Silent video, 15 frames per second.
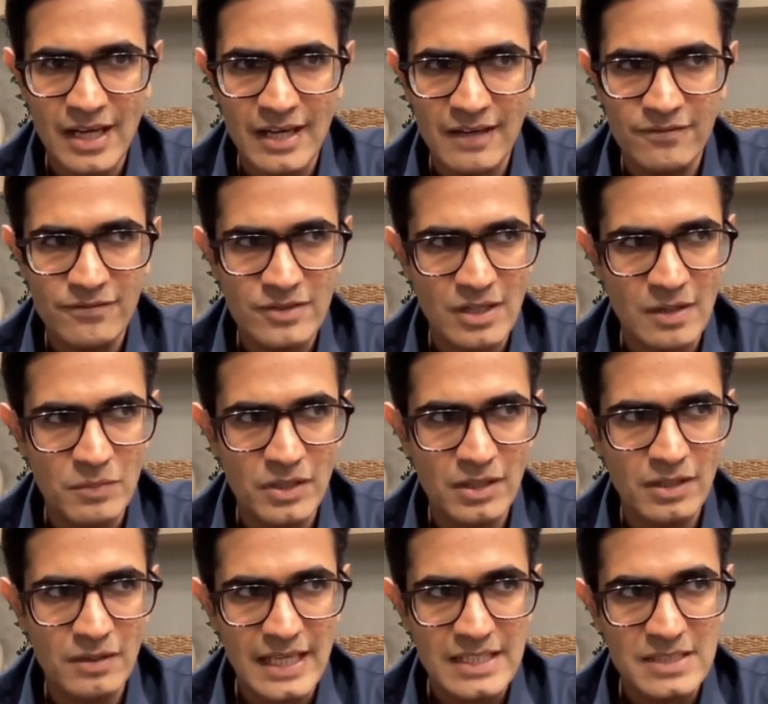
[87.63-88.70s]
have
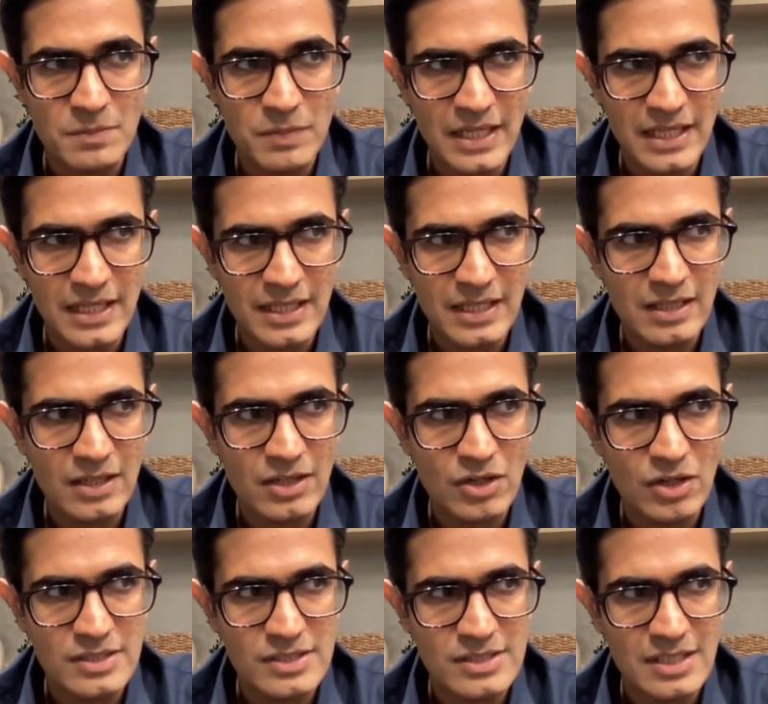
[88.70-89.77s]
trouble explaining a
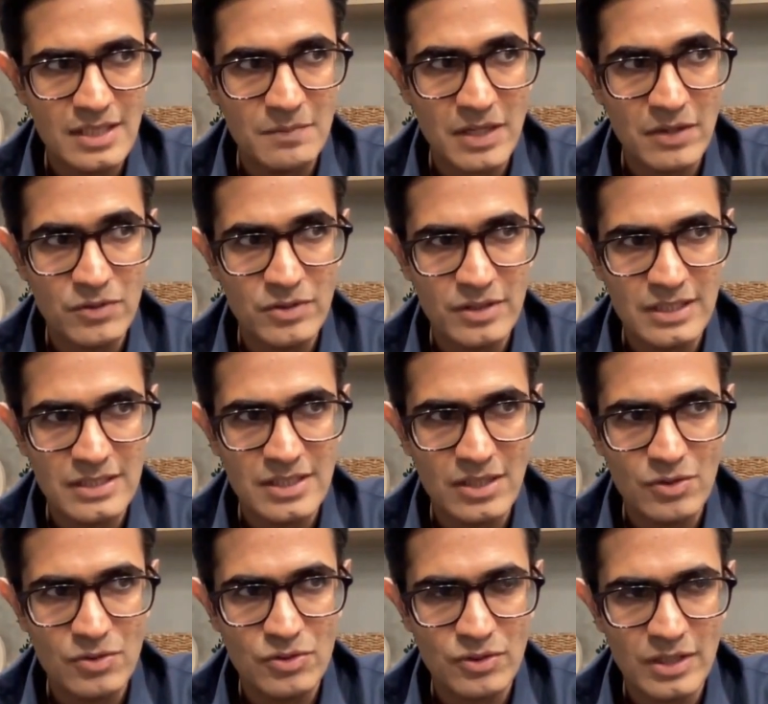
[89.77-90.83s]
concept, I would reach
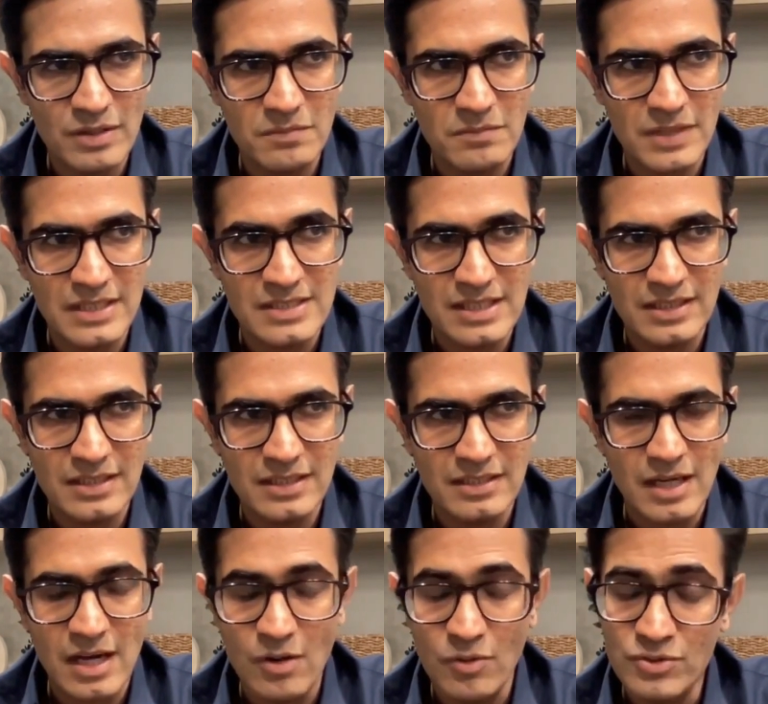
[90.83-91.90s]
out to him and say that,
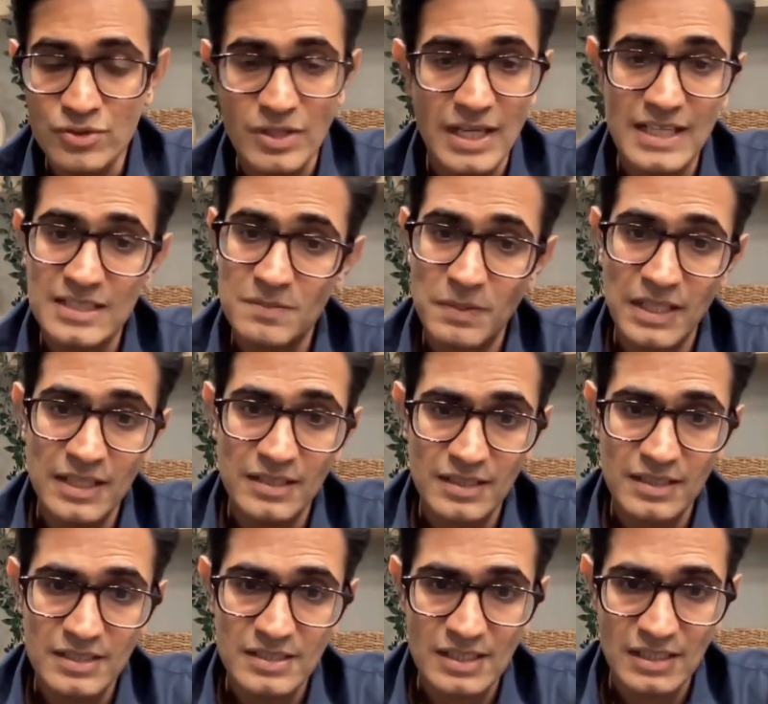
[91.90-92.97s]
how should I explain
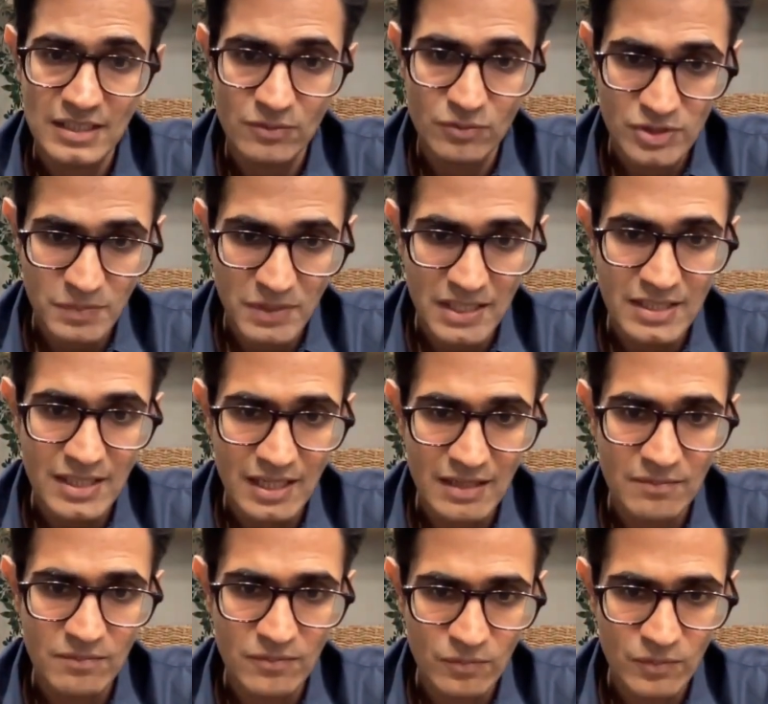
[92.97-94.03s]
this? And he would spend
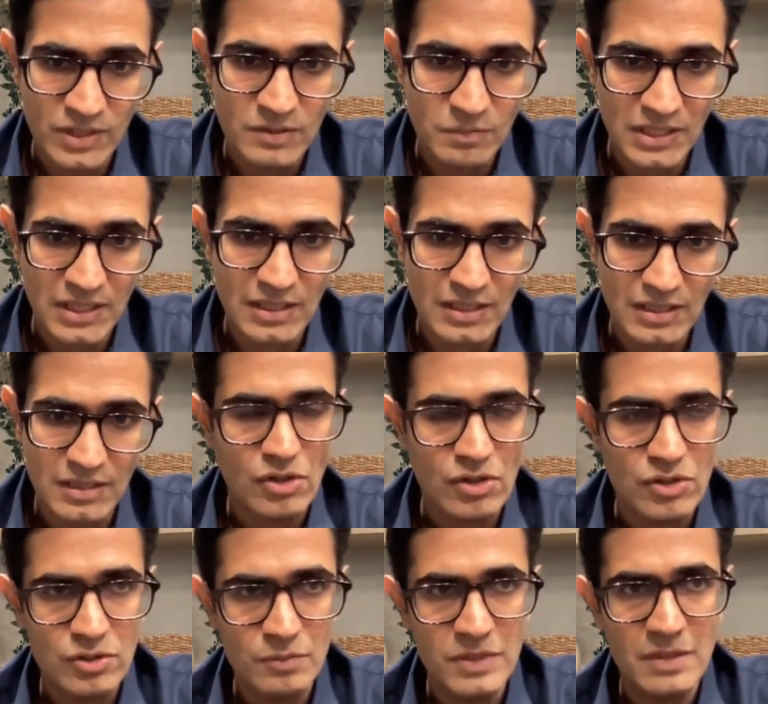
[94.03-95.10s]
time with me and
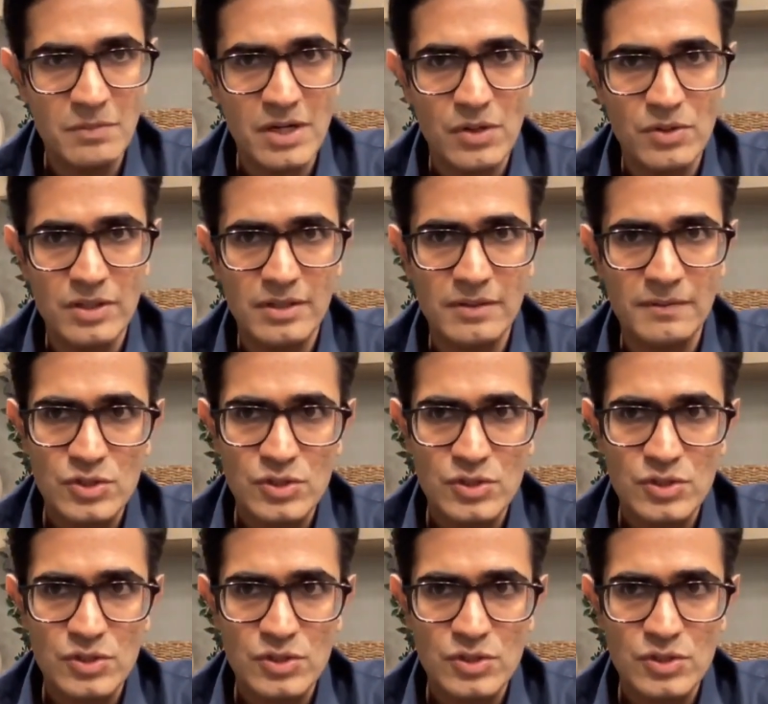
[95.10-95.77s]
talk to me about it.